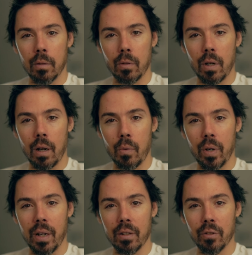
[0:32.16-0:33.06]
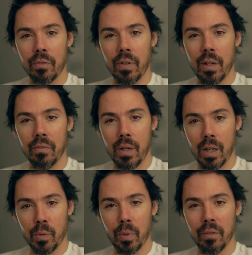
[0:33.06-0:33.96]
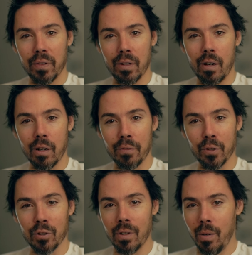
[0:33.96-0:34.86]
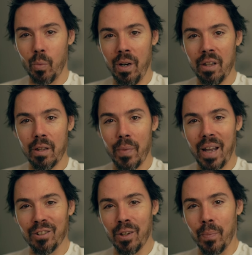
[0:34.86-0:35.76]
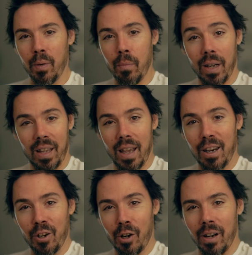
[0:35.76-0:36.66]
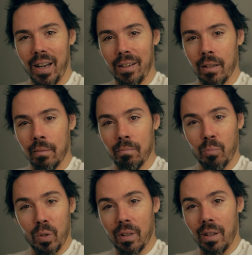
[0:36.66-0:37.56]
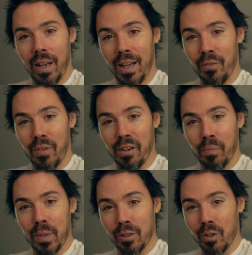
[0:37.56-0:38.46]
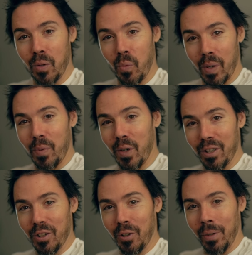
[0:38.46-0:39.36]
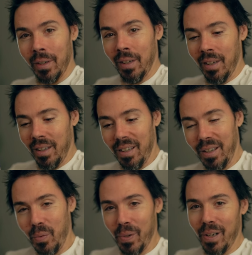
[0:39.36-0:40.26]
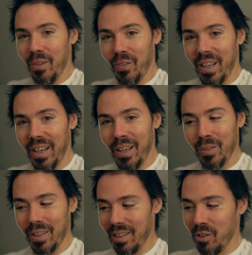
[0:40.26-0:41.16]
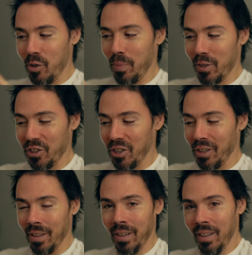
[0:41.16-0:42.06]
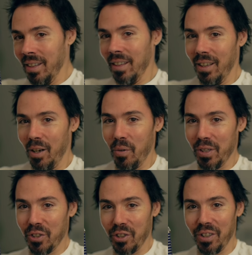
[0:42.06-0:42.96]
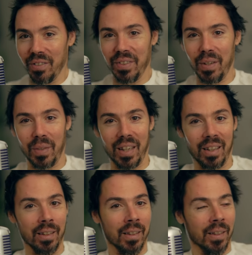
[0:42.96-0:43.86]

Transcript: So today we answer five desperate photographers. Not one of them asked about my Canon R8 with the 85mm Tony 1.2 that we're on right now with the super sure, always sure of something.